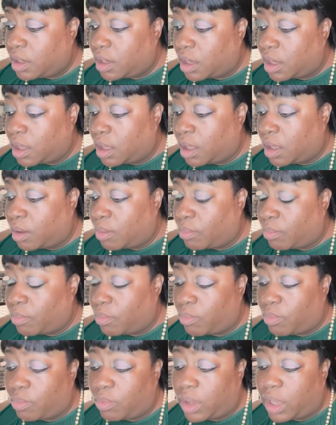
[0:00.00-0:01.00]

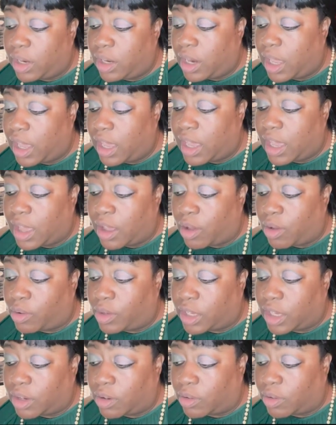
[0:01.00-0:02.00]
One day I'll
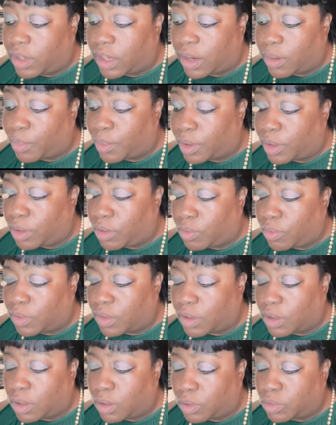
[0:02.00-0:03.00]
get on camera and use
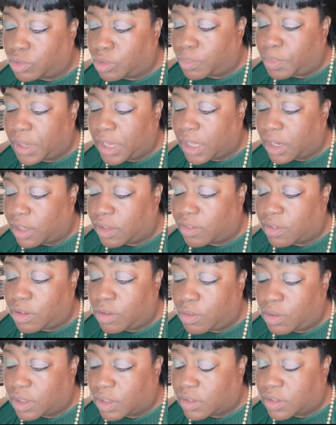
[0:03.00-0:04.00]
the Culture palette so
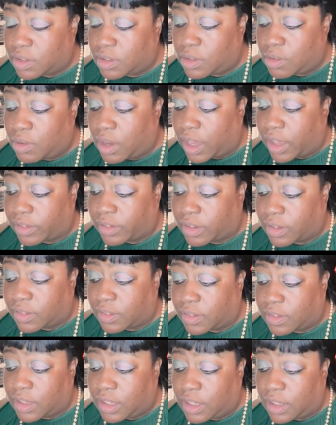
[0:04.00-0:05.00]
you guys can
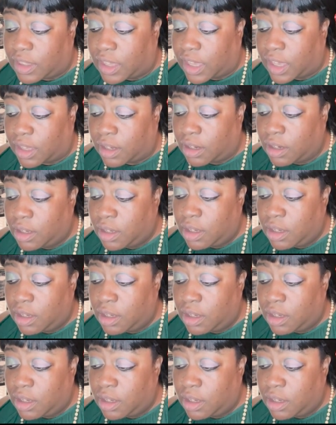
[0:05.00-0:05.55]
see that